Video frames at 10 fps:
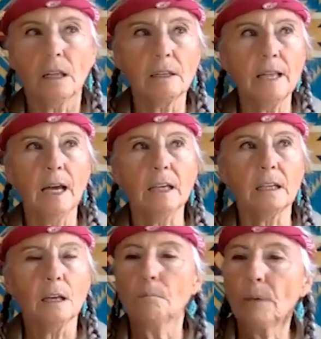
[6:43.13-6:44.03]
that
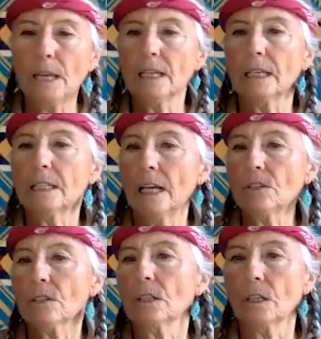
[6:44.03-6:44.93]
paying
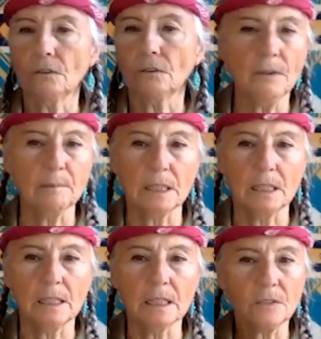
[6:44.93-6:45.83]
attention to the
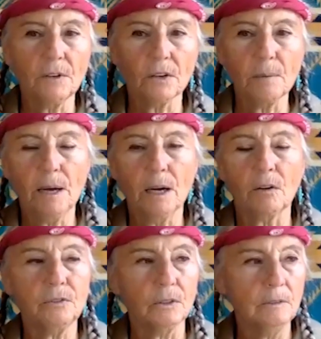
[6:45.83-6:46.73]
feminine is very
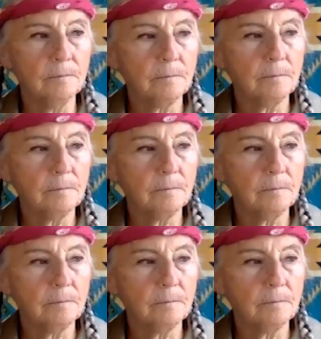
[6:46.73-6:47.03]
powerful.